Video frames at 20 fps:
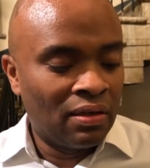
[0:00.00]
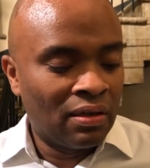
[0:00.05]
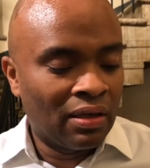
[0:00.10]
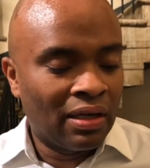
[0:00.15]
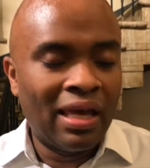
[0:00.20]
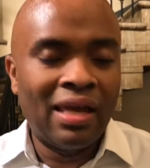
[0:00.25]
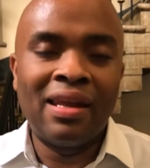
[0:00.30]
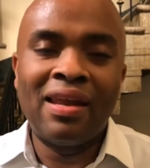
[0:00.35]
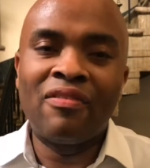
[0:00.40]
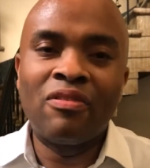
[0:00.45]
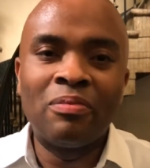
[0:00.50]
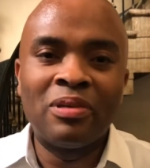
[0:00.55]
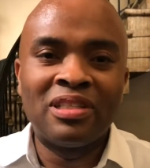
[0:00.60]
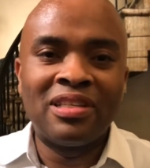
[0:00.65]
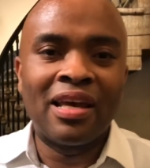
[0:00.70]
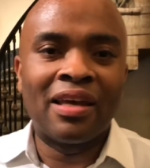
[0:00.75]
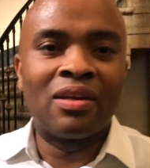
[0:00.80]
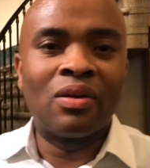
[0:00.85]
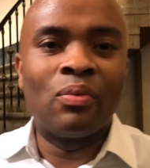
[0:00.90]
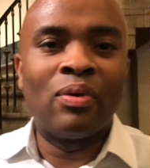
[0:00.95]
can never be
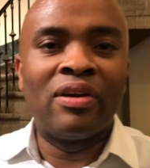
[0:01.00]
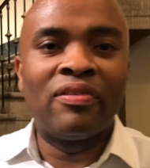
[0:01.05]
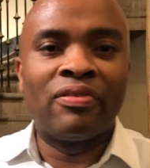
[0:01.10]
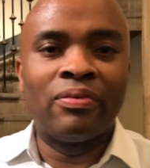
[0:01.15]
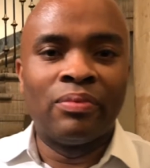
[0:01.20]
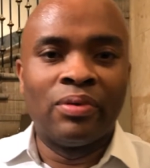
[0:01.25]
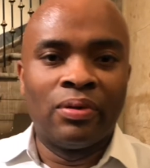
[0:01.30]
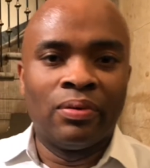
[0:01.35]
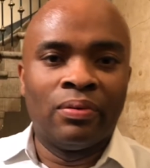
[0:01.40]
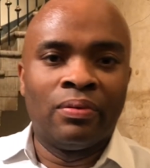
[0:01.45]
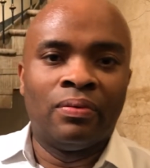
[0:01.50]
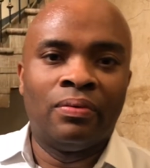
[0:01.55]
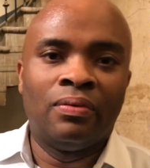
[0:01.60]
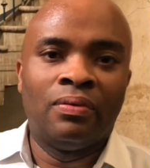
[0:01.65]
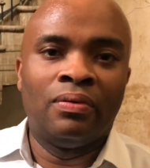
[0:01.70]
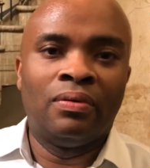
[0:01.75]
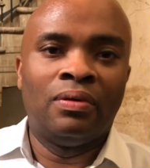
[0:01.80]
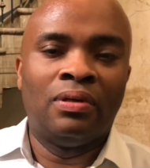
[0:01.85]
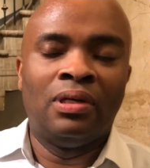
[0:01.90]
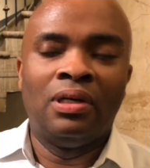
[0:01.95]
taken away from
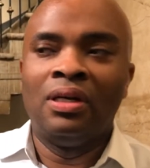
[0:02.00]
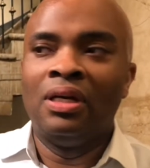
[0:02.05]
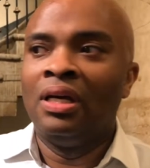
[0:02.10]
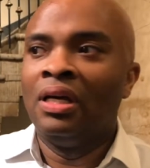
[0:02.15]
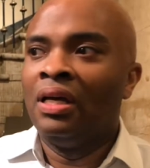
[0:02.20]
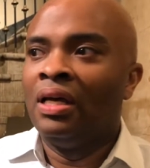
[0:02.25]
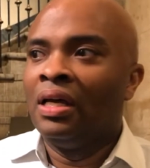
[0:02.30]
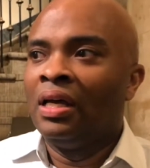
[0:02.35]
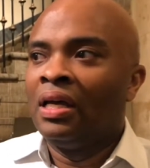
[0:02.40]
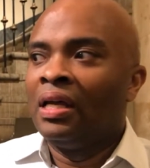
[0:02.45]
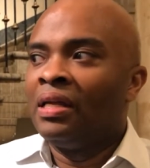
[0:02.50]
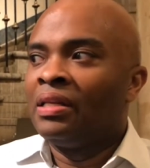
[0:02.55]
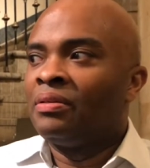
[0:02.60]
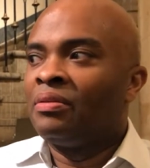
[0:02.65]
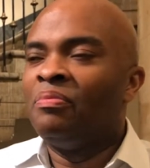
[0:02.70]
you.